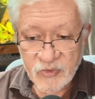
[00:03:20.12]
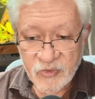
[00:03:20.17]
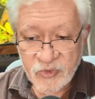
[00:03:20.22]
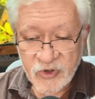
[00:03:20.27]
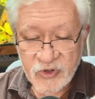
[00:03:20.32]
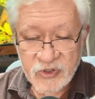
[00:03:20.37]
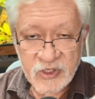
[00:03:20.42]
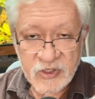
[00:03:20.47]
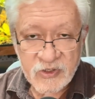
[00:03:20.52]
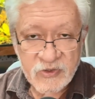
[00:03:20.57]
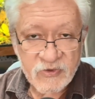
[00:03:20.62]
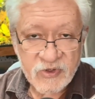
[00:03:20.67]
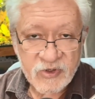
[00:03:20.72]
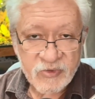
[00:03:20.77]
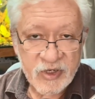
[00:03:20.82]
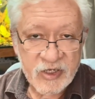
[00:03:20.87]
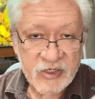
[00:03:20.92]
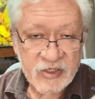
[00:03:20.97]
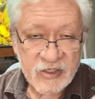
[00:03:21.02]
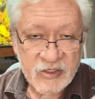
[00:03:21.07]
Process
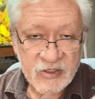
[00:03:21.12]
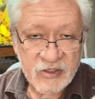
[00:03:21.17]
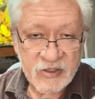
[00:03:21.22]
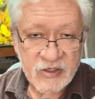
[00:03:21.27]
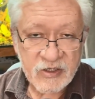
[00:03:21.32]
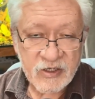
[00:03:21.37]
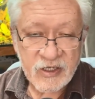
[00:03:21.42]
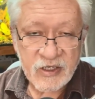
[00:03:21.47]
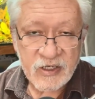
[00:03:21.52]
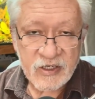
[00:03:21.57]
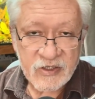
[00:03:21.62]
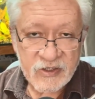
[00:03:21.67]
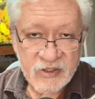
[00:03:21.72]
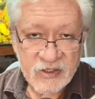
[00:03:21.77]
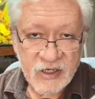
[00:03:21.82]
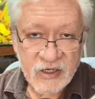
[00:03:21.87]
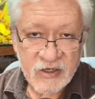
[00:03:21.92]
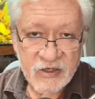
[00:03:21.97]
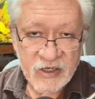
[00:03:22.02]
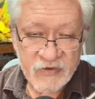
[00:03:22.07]
automation is,
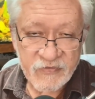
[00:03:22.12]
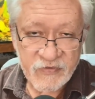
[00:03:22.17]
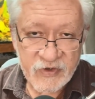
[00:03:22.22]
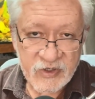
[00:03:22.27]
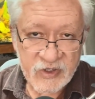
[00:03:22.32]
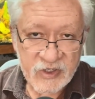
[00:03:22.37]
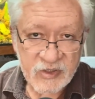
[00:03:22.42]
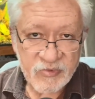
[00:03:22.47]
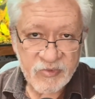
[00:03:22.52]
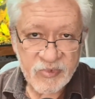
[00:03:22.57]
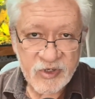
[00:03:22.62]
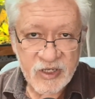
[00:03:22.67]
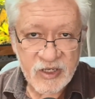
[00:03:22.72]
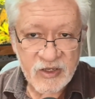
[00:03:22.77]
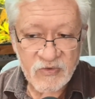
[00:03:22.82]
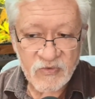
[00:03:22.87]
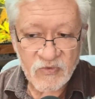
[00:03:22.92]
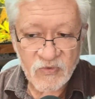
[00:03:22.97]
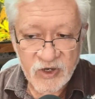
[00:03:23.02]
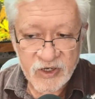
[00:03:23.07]
however,
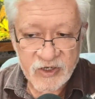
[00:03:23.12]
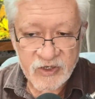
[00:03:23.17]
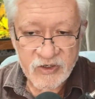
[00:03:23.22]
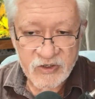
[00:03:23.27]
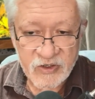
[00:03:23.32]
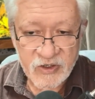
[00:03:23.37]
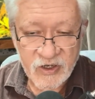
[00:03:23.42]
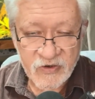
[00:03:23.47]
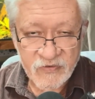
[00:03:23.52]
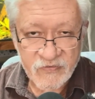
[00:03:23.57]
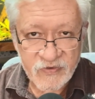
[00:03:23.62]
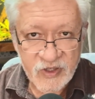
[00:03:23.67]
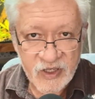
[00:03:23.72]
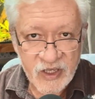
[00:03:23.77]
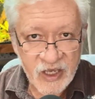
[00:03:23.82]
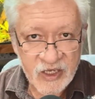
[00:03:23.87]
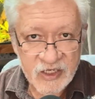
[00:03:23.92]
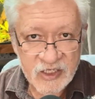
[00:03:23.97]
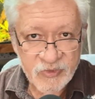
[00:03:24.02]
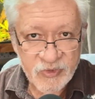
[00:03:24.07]
simply one of the
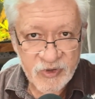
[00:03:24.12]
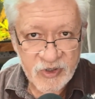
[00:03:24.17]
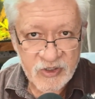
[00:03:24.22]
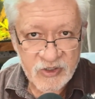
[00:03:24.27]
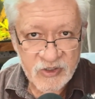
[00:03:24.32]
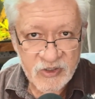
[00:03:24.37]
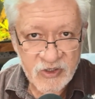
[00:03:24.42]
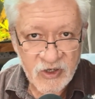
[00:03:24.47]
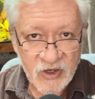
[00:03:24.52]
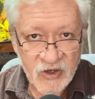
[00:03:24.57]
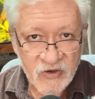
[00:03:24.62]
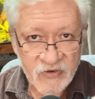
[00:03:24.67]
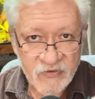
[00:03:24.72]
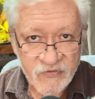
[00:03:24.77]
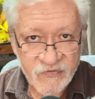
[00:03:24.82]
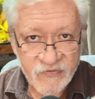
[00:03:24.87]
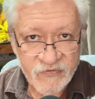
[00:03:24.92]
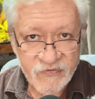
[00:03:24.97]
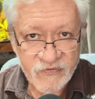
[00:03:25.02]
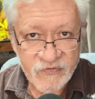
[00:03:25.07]
aspects of